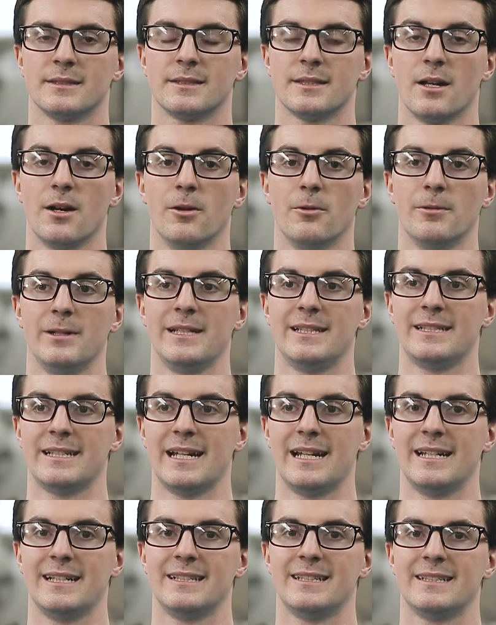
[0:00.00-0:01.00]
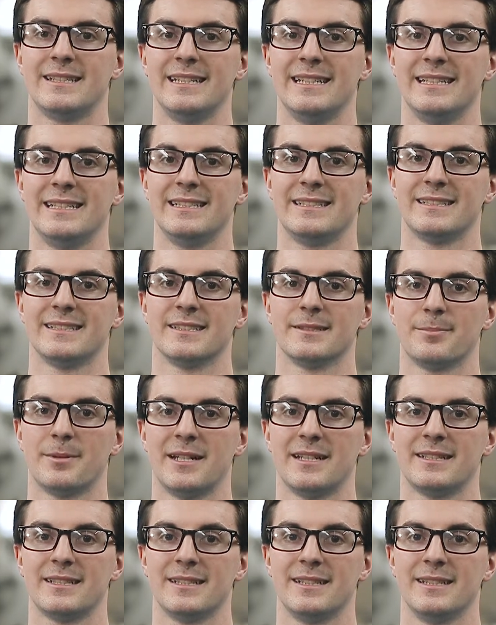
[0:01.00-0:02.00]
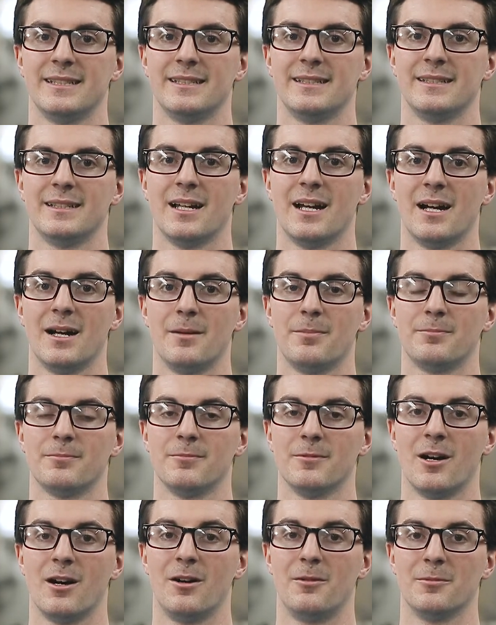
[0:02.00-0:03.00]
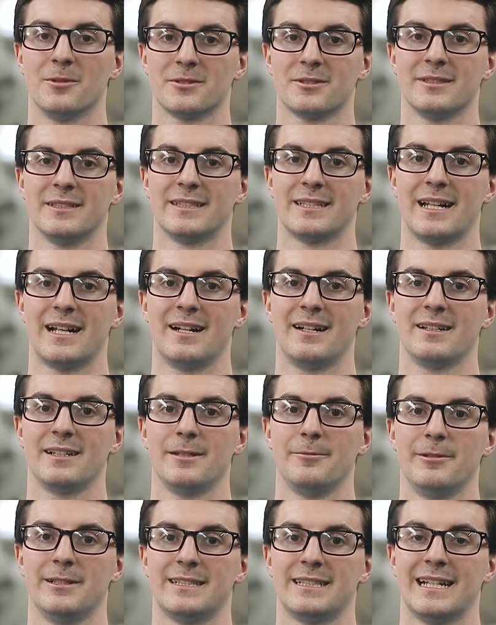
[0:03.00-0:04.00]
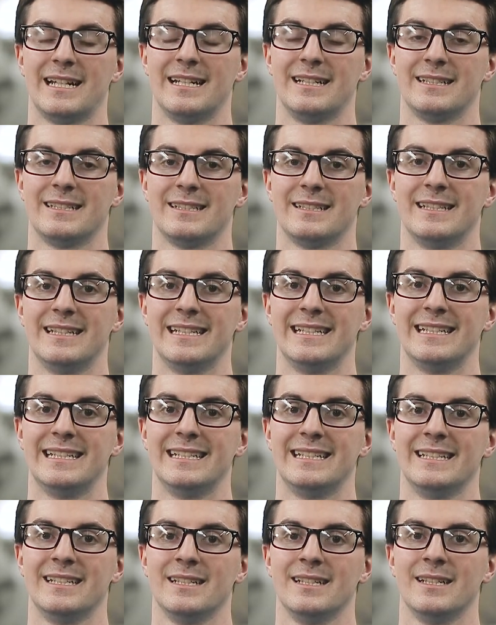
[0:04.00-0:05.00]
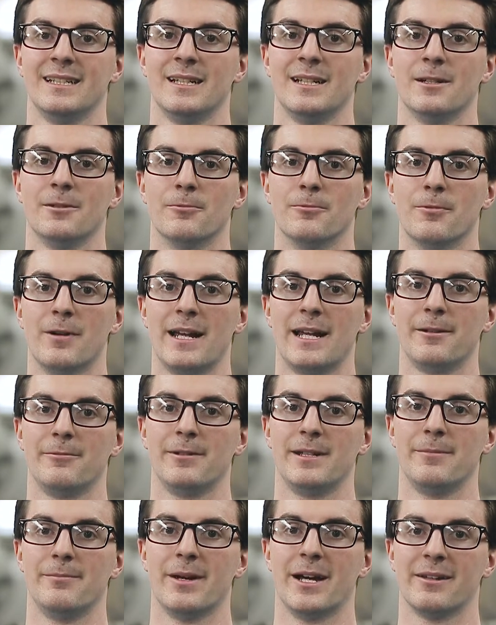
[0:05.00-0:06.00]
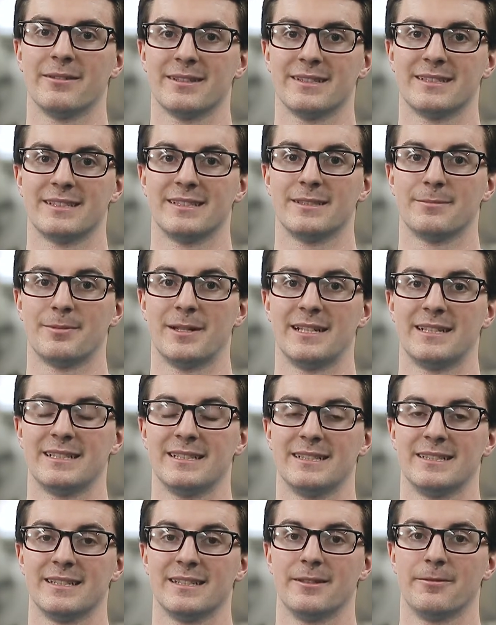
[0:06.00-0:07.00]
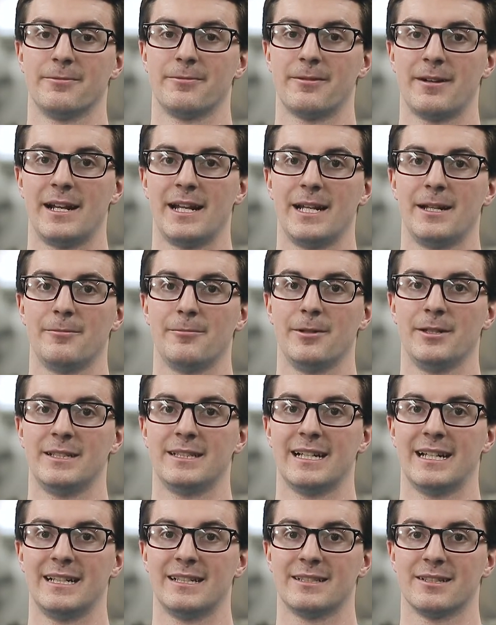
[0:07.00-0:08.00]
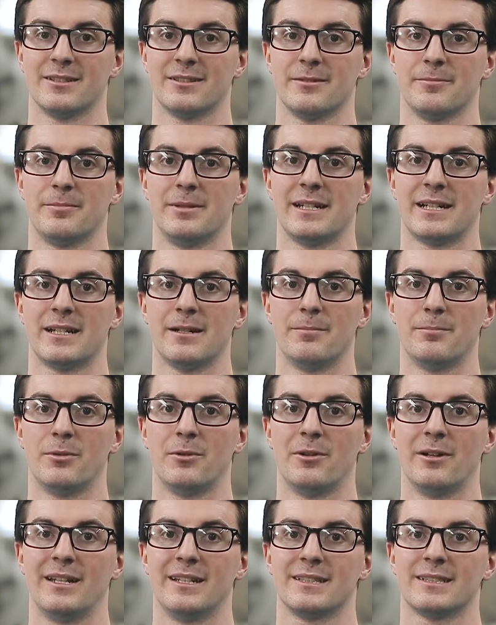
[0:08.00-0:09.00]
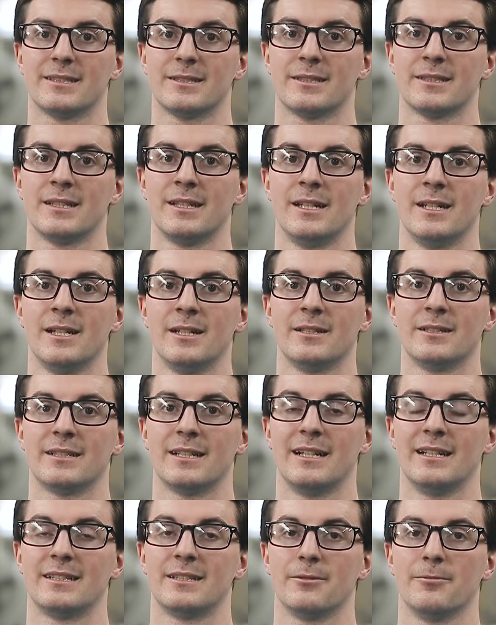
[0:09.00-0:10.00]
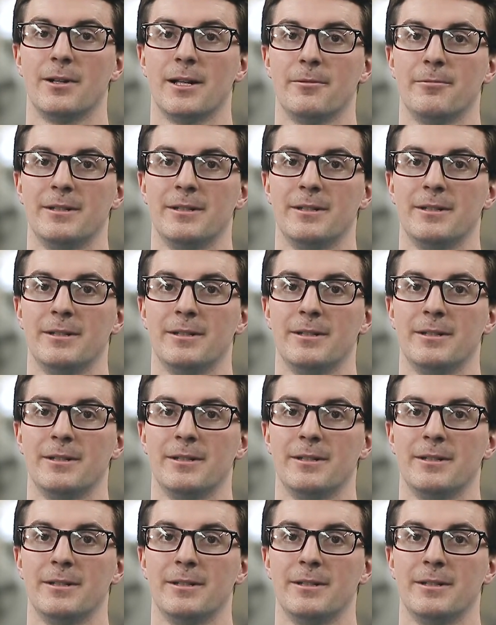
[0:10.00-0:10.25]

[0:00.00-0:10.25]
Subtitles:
So we changed the suspension up almost entirely. We changed the way we mount the suspension to the frame. We changed all the pickup points, changed the way